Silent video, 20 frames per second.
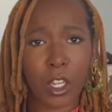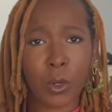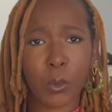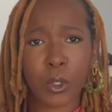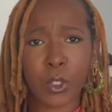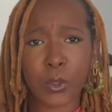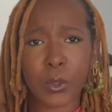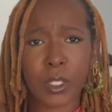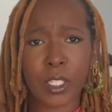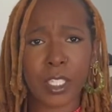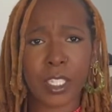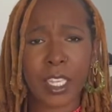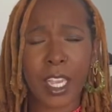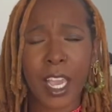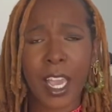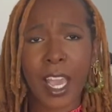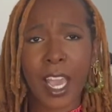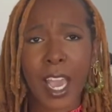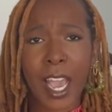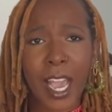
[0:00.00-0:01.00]
which was
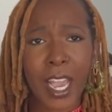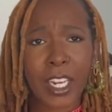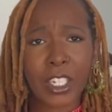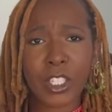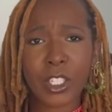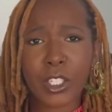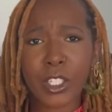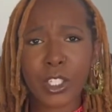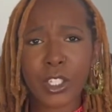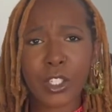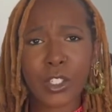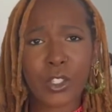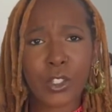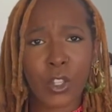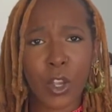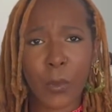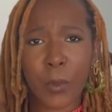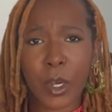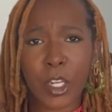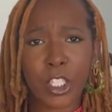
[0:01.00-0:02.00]
actually so
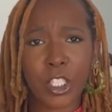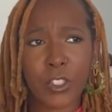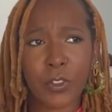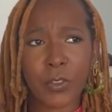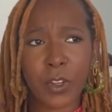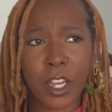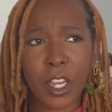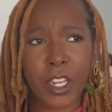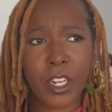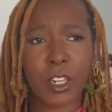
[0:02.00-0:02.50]
much fun.